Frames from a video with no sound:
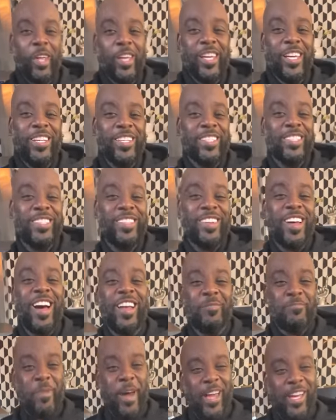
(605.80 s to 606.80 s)
it is
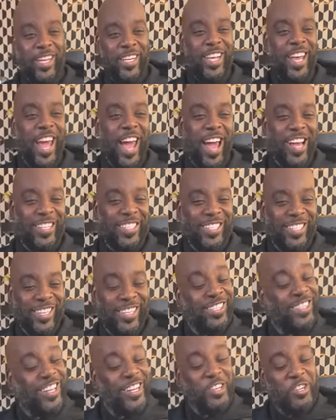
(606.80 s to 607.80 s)
not by any
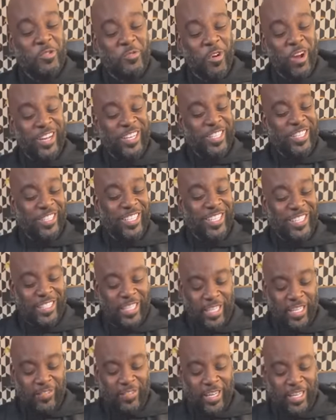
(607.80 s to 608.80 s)
accident that you are here this
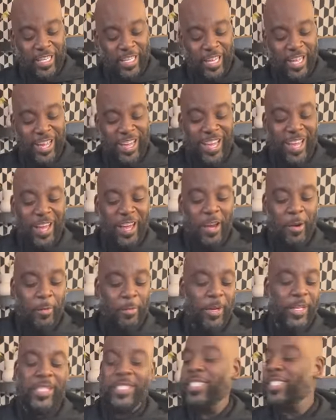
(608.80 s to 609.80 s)
evening,
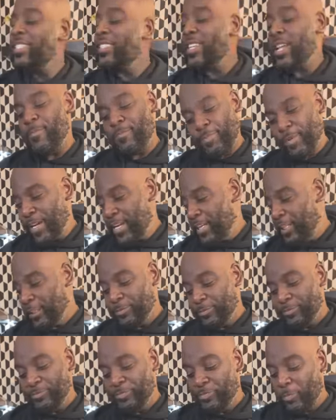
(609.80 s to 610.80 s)
but simply
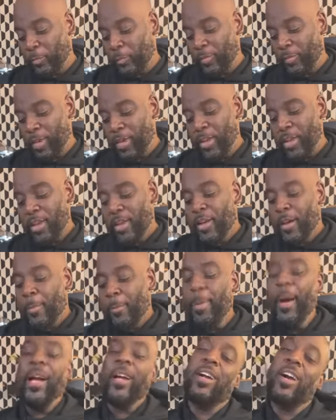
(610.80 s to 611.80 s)

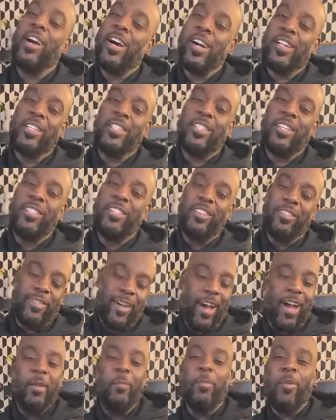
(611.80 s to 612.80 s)
by God's
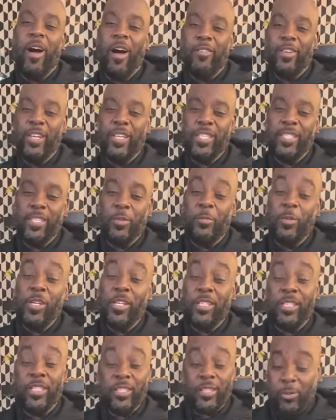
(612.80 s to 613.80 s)
divine providence. And we
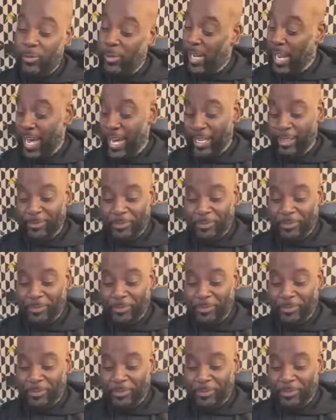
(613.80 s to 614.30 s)
are so glad